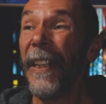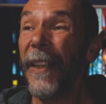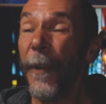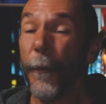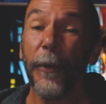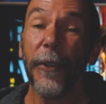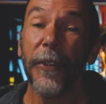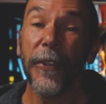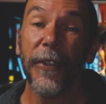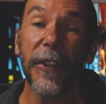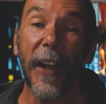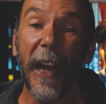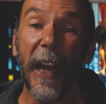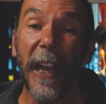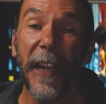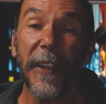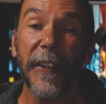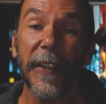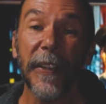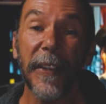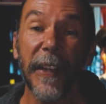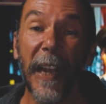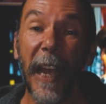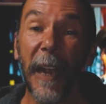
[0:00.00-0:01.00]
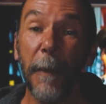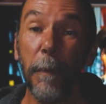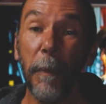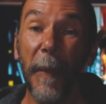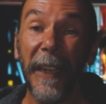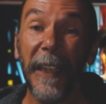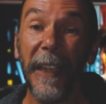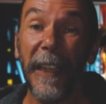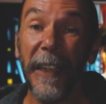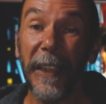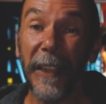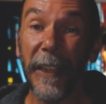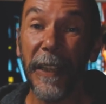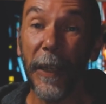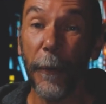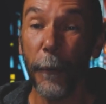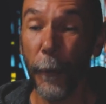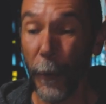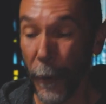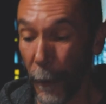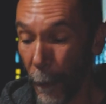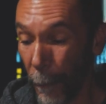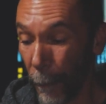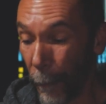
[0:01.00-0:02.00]
different sizes and many
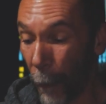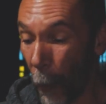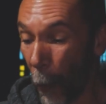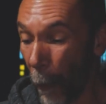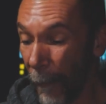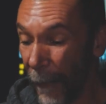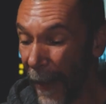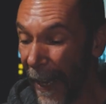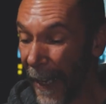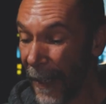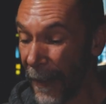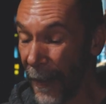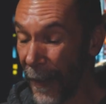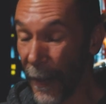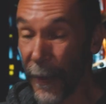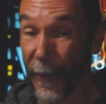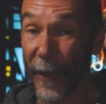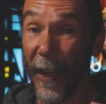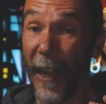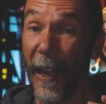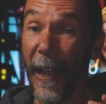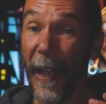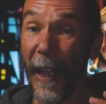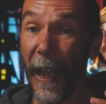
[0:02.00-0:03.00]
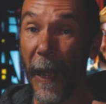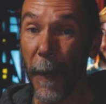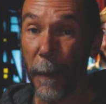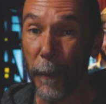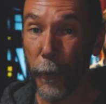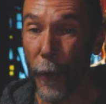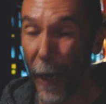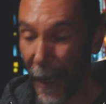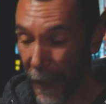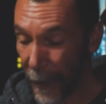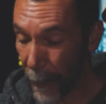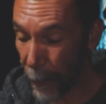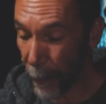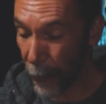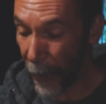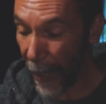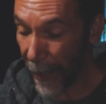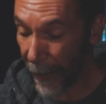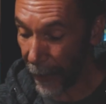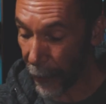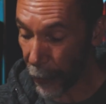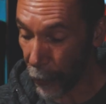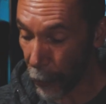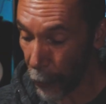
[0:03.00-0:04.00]
different form factors and price
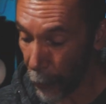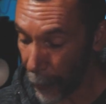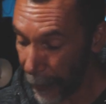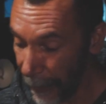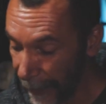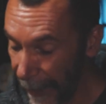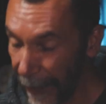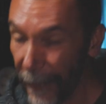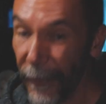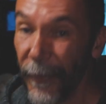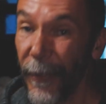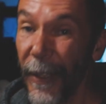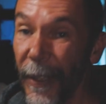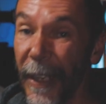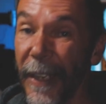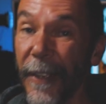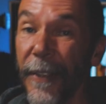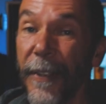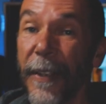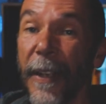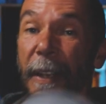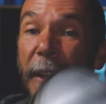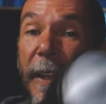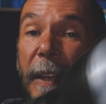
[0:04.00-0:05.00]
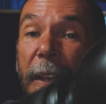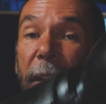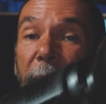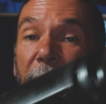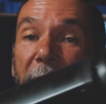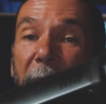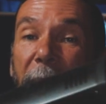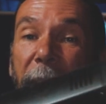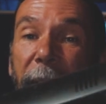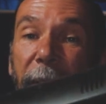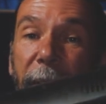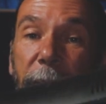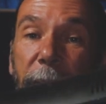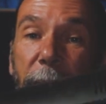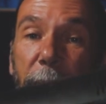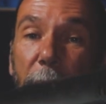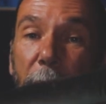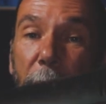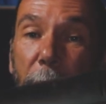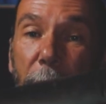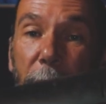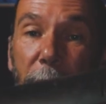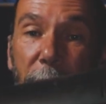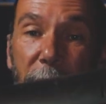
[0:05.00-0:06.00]
brackets. You can get things like,
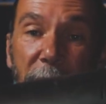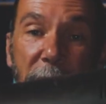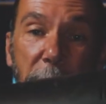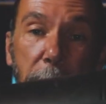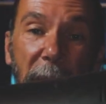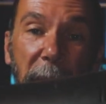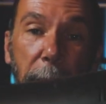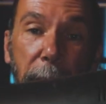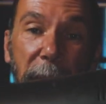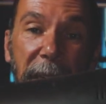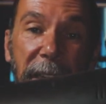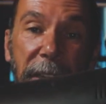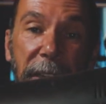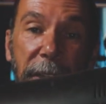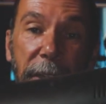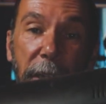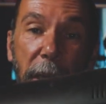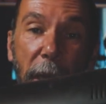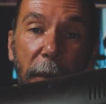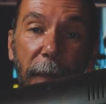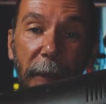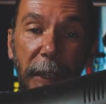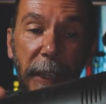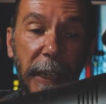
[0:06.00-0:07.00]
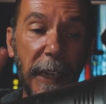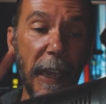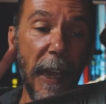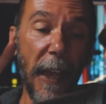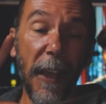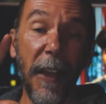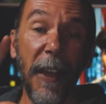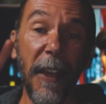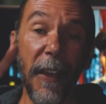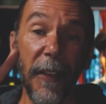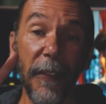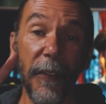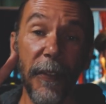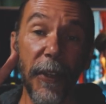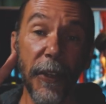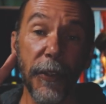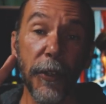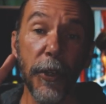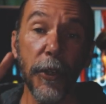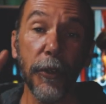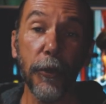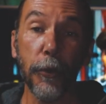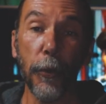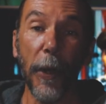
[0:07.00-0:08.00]
this big beastie over here. This
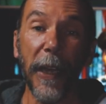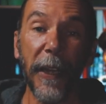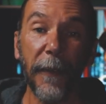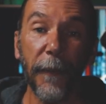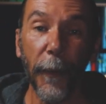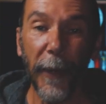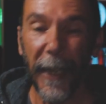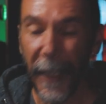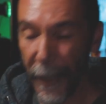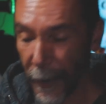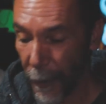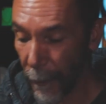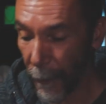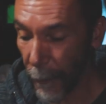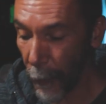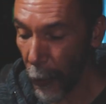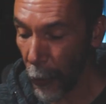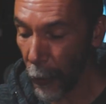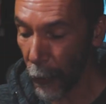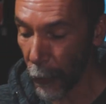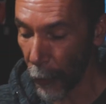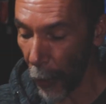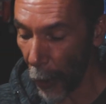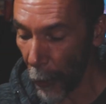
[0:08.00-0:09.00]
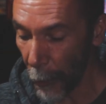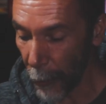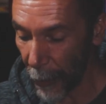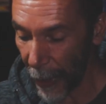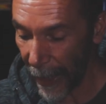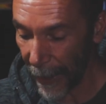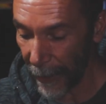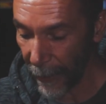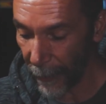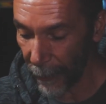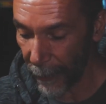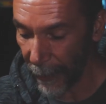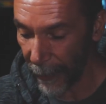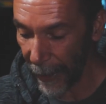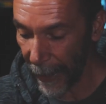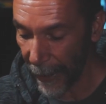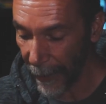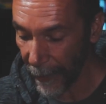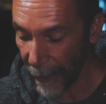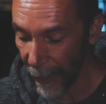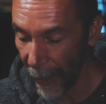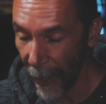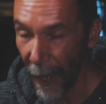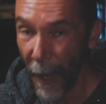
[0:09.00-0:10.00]
is great for interviews, those kind of things,